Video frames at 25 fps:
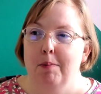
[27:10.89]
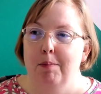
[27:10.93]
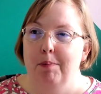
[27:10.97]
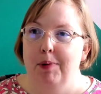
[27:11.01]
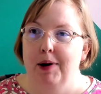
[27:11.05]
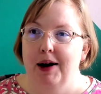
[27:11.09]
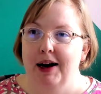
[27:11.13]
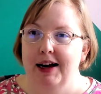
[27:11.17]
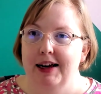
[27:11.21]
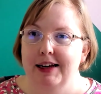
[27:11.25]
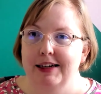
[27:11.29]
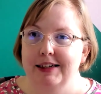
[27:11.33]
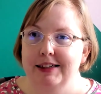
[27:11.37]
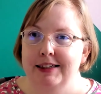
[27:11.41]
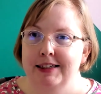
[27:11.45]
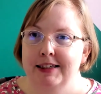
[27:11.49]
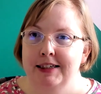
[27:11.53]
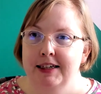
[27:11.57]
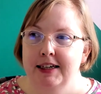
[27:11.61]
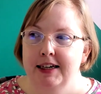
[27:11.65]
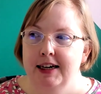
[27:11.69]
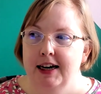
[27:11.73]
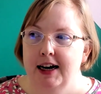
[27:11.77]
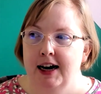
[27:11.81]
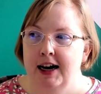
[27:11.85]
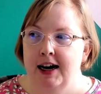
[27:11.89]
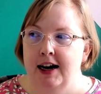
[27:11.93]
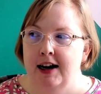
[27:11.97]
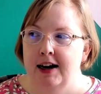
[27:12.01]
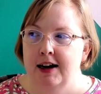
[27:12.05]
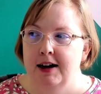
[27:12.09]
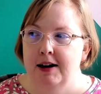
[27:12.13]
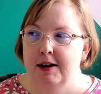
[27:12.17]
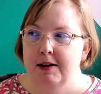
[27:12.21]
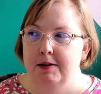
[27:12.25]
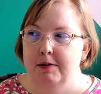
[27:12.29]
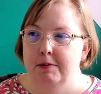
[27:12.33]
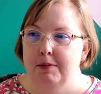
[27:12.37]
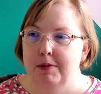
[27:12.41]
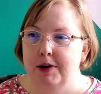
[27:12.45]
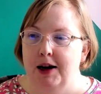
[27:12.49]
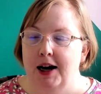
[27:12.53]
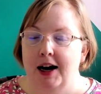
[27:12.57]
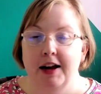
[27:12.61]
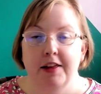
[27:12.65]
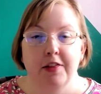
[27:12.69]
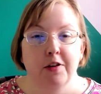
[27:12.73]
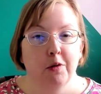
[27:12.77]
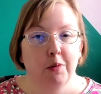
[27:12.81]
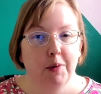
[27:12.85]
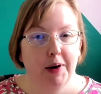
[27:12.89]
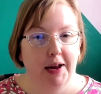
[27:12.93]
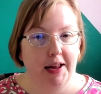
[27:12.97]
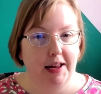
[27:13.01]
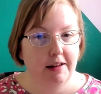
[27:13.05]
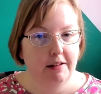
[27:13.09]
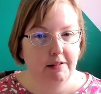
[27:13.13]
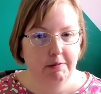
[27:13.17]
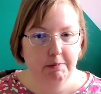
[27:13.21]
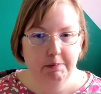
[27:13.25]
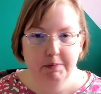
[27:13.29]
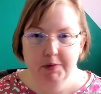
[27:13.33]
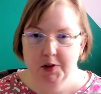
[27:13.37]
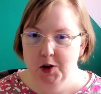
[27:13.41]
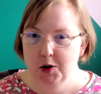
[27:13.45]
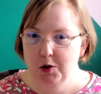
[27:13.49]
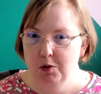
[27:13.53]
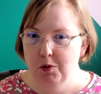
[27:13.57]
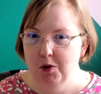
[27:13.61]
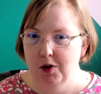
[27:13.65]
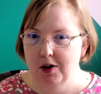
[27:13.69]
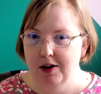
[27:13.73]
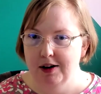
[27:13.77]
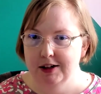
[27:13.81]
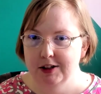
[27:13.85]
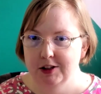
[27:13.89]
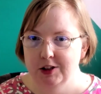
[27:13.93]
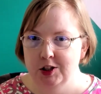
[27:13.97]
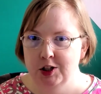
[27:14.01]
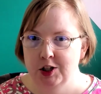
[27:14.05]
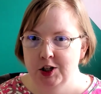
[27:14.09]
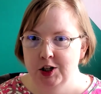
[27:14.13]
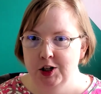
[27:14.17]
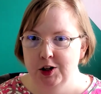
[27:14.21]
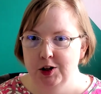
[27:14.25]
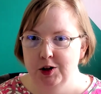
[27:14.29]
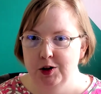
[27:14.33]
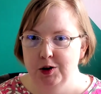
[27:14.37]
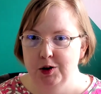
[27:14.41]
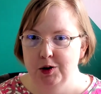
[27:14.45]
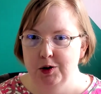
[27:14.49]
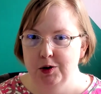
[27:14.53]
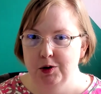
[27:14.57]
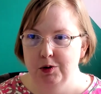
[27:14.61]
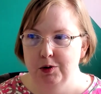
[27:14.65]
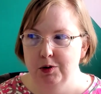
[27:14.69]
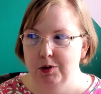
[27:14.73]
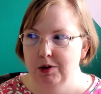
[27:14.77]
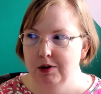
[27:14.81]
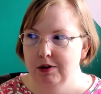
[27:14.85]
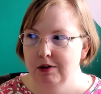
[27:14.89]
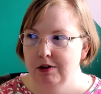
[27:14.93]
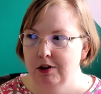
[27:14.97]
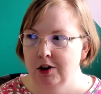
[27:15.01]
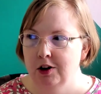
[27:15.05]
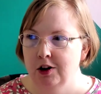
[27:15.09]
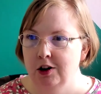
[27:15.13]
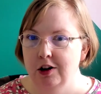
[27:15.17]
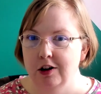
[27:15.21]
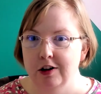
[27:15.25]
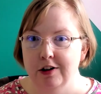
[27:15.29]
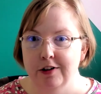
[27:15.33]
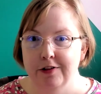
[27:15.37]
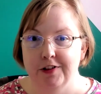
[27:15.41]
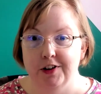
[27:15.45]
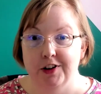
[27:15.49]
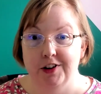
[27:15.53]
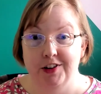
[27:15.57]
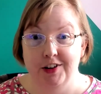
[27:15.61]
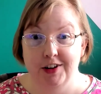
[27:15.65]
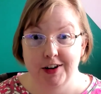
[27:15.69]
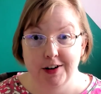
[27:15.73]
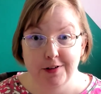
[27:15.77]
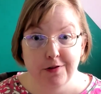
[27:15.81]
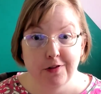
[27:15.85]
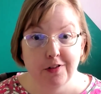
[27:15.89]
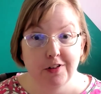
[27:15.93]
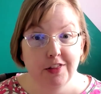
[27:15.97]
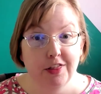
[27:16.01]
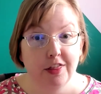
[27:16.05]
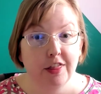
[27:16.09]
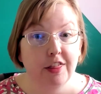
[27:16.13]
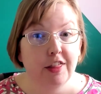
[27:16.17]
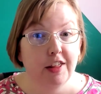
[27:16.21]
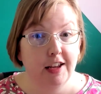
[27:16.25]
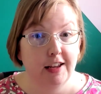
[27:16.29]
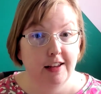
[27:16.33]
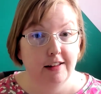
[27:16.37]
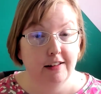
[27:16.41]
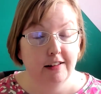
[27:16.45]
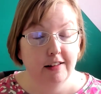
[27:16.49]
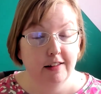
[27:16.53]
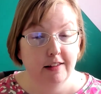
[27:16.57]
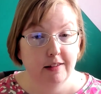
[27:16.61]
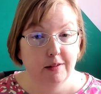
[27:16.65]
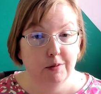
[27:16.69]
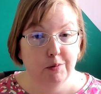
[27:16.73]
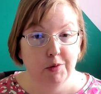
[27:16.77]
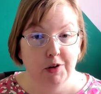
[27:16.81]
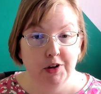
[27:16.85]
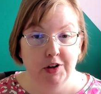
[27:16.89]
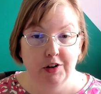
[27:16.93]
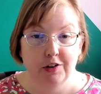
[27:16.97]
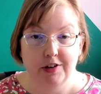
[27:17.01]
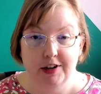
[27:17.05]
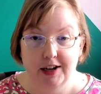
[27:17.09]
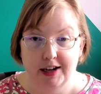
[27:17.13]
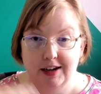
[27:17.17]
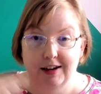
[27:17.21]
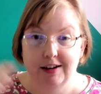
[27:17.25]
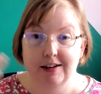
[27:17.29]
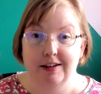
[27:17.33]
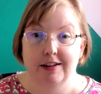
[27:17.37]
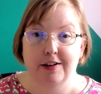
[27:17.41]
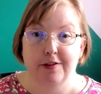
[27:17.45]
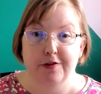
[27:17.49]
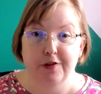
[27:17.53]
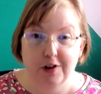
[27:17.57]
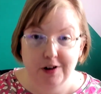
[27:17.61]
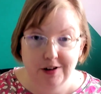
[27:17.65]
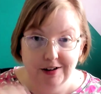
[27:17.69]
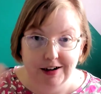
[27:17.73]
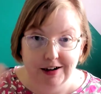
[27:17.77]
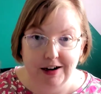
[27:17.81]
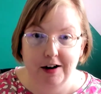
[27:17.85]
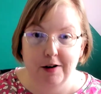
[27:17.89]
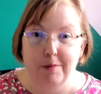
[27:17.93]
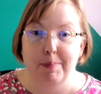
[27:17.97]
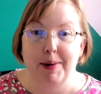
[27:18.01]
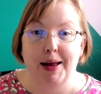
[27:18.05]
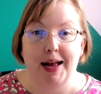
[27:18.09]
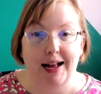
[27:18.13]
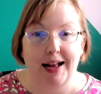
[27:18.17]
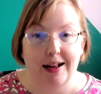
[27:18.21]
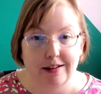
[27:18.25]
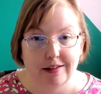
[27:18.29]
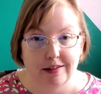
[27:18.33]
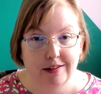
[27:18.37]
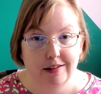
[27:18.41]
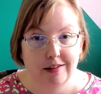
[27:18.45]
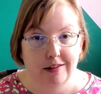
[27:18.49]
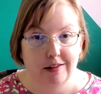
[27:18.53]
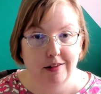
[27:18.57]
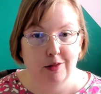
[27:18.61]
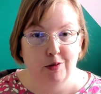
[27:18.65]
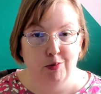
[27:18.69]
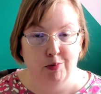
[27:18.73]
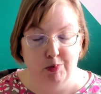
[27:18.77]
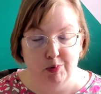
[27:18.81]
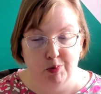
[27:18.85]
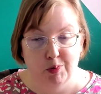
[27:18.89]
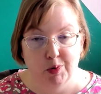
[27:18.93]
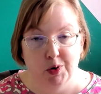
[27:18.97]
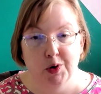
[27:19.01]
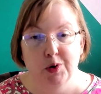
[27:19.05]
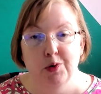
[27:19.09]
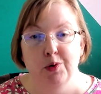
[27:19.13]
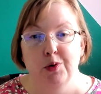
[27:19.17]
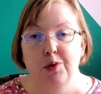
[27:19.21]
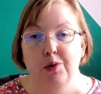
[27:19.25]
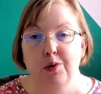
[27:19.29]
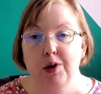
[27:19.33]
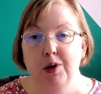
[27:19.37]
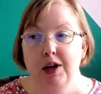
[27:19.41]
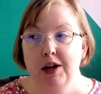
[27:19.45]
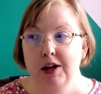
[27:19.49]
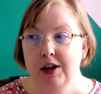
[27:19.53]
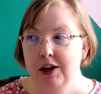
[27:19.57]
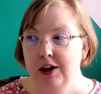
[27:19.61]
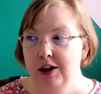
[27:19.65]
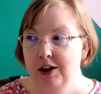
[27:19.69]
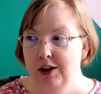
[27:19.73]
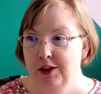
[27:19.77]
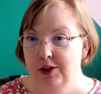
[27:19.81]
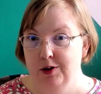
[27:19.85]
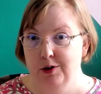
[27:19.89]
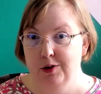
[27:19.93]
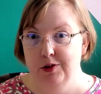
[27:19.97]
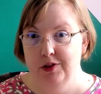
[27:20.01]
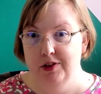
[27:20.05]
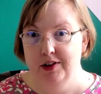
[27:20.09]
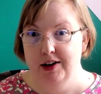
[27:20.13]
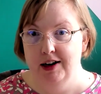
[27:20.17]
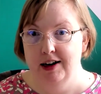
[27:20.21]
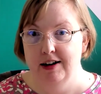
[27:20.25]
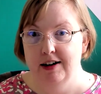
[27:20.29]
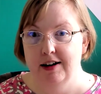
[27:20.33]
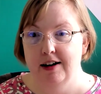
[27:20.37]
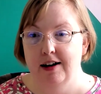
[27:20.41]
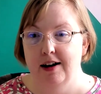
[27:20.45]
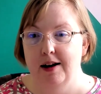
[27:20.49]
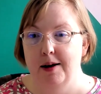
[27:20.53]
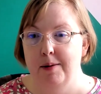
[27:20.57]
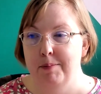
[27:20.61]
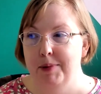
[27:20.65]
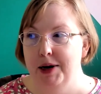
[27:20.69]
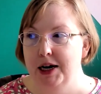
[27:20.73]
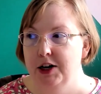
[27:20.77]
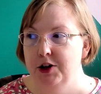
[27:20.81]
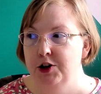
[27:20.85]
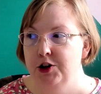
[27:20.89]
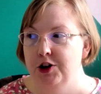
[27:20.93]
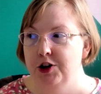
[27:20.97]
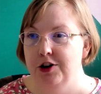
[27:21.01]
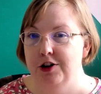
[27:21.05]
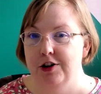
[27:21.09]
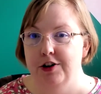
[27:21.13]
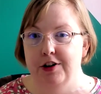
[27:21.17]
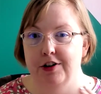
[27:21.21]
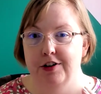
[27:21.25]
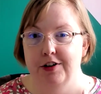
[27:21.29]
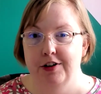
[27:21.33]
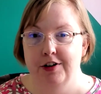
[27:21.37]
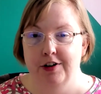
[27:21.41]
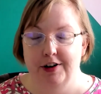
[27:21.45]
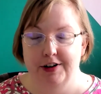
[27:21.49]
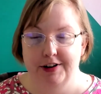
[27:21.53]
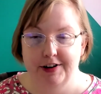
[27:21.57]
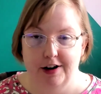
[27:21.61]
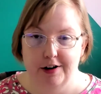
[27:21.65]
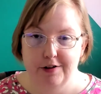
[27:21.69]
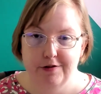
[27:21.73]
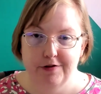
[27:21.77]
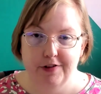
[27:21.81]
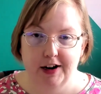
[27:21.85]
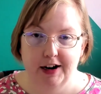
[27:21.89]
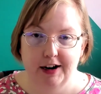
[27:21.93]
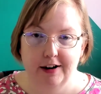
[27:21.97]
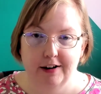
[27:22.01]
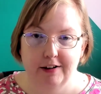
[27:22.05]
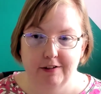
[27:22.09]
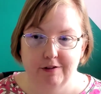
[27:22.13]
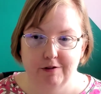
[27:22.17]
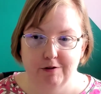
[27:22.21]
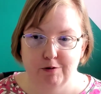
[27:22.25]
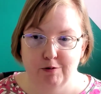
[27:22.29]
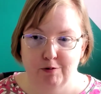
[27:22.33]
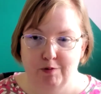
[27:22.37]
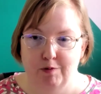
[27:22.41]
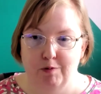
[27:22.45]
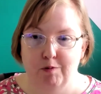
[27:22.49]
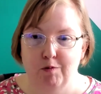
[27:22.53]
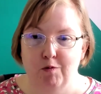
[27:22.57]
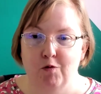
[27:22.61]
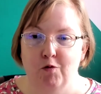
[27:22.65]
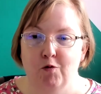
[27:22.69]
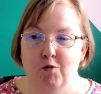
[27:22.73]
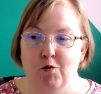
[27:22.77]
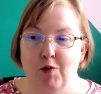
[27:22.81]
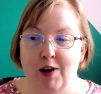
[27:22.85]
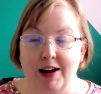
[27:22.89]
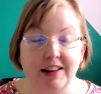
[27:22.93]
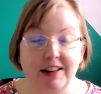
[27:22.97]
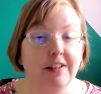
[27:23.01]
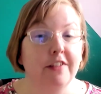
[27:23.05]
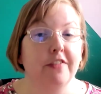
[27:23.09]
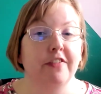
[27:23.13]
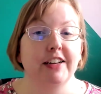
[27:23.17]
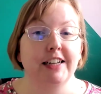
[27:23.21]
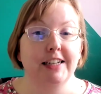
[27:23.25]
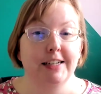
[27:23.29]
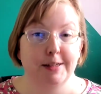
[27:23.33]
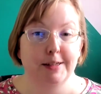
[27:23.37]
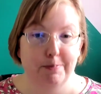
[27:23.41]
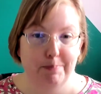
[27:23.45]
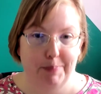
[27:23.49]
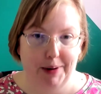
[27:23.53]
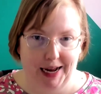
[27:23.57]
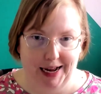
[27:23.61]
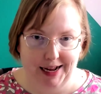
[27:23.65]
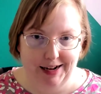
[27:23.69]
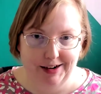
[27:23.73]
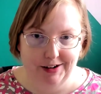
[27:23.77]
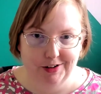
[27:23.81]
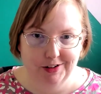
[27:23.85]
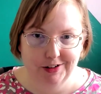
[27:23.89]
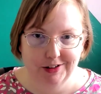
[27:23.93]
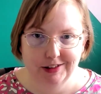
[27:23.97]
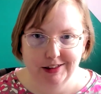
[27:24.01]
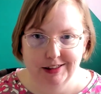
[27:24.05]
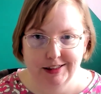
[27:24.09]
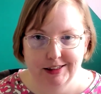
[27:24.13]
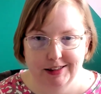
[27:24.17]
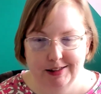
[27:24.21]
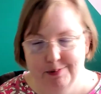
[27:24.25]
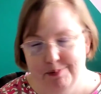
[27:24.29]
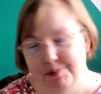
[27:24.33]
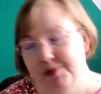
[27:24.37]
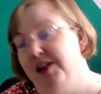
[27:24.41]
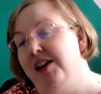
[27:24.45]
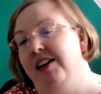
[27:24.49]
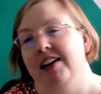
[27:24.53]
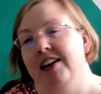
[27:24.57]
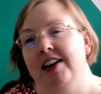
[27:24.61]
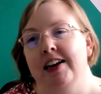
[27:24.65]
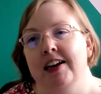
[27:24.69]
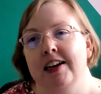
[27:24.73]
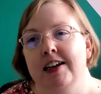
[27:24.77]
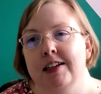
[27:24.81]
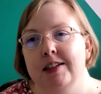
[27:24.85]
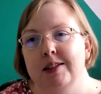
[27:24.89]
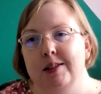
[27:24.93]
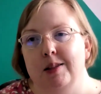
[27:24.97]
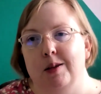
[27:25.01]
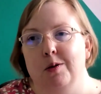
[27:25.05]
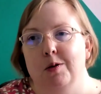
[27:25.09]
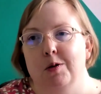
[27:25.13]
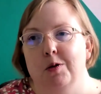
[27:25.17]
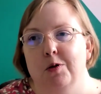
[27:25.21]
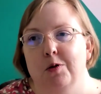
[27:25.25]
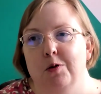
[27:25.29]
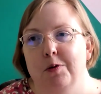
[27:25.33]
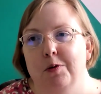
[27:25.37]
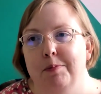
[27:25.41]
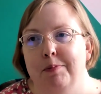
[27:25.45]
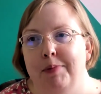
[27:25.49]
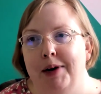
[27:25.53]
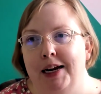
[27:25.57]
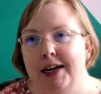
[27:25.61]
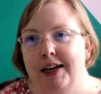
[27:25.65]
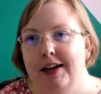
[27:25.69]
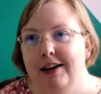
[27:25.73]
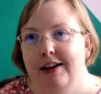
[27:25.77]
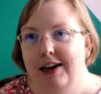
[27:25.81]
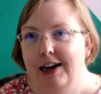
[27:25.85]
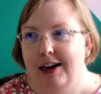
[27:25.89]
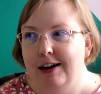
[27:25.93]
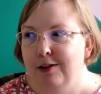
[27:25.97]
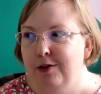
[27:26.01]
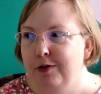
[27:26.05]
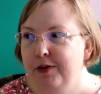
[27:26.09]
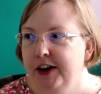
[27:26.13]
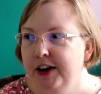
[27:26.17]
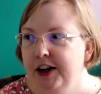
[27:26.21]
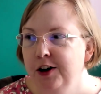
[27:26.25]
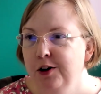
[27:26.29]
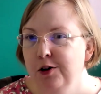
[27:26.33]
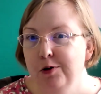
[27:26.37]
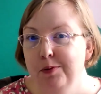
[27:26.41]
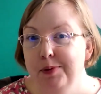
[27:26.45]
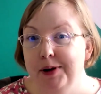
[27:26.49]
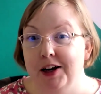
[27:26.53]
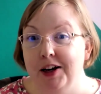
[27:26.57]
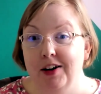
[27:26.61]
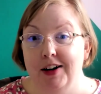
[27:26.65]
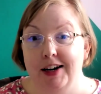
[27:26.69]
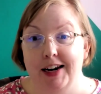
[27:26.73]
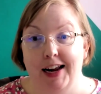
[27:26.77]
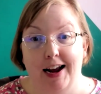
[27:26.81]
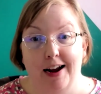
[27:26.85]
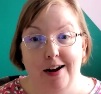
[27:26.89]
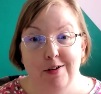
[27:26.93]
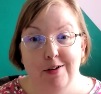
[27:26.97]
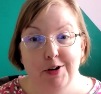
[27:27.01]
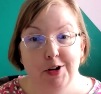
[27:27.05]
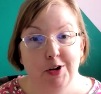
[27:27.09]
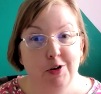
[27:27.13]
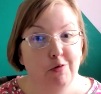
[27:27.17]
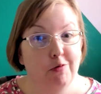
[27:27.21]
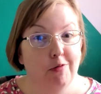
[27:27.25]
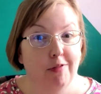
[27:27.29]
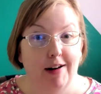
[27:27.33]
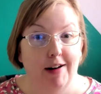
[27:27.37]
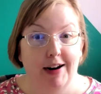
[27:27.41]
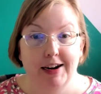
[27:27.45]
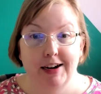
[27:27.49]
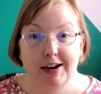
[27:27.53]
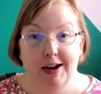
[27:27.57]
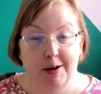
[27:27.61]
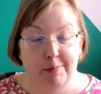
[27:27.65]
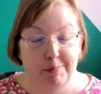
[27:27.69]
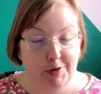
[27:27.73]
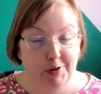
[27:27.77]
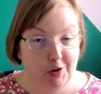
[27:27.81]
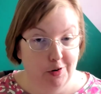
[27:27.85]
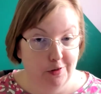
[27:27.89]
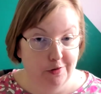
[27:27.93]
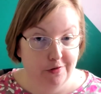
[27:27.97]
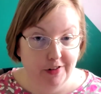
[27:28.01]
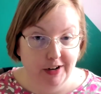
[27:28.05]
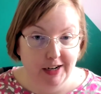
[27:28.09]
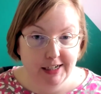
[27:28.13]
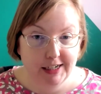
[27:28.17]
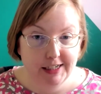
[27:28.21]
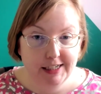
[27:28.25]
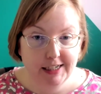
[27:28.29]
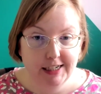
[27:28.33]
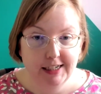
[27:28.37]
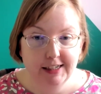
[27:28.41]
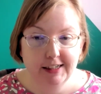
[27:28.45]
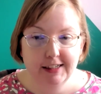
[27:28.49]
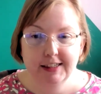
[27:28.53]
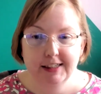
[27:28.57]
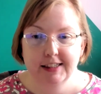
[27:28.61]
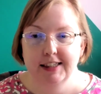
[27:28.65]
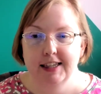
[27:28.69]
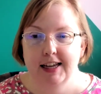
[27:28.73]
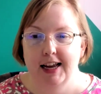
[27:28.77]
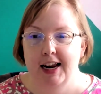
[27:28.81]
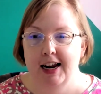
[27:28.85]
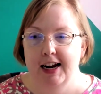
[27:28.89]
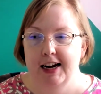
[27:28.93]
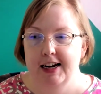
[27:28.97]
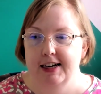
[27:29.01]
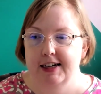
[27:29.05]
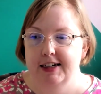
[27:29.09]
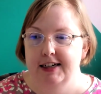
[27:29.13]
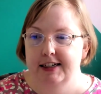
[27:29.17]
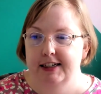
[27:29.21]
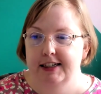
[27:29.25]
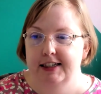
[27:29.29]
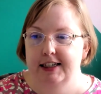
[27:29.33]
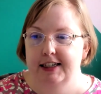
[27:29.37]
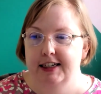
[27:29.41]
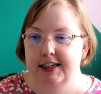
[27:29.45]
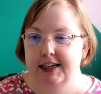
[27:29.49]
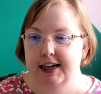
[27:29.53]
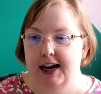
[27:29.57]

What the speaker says: But either way, you want to look for different things when you're taking different kind of passes through those data, and make sure you're identifying relevant patterns. So my next video will be on how do you write up your findings, and